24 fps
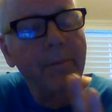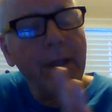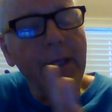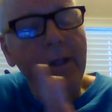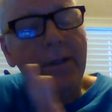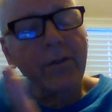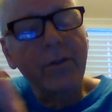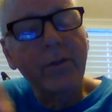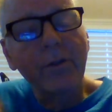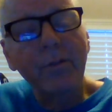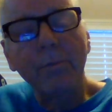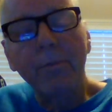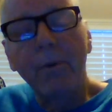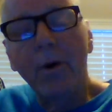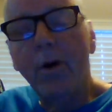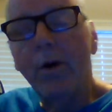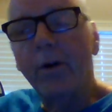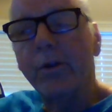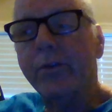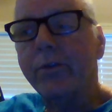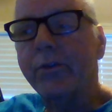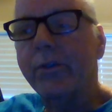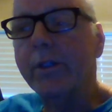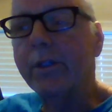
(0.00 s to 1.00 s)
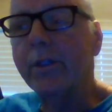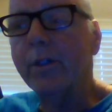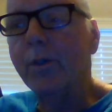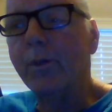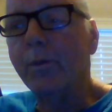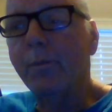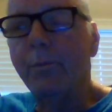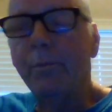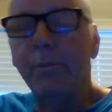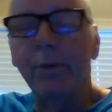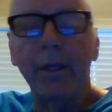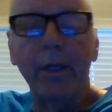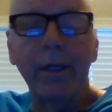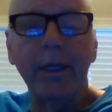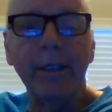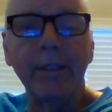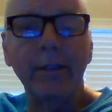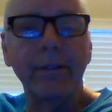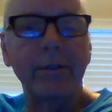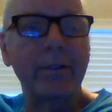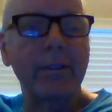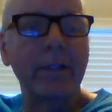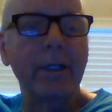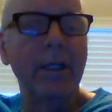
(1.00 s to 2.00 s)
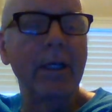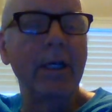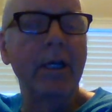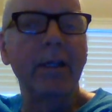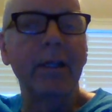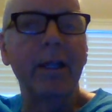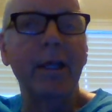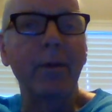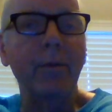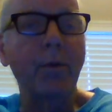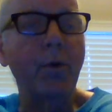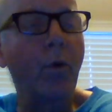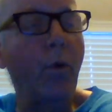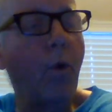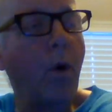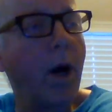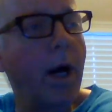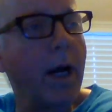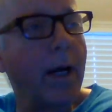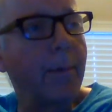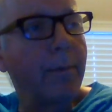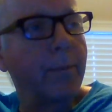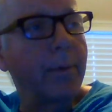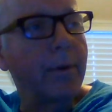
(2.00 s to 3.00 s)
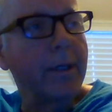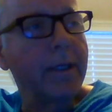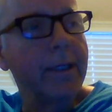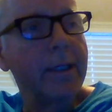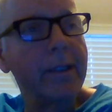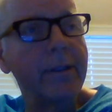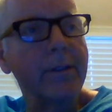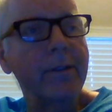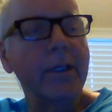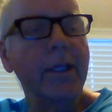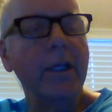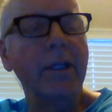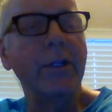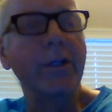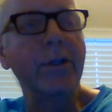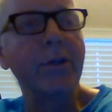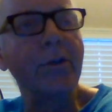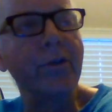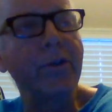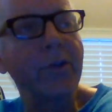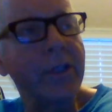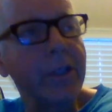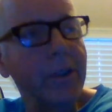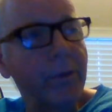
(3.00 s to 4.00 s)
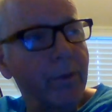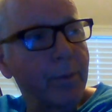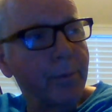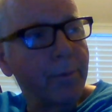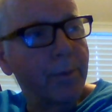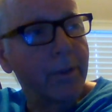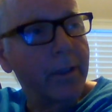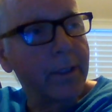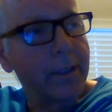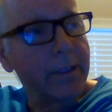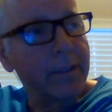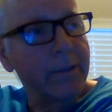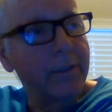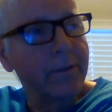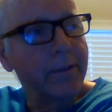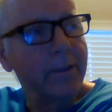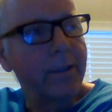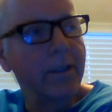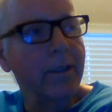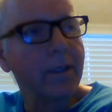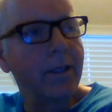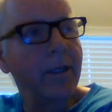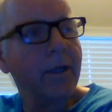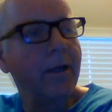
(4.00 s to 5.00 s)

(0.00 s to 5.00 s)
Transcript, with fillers: That small, still place, that quiet place, your secret place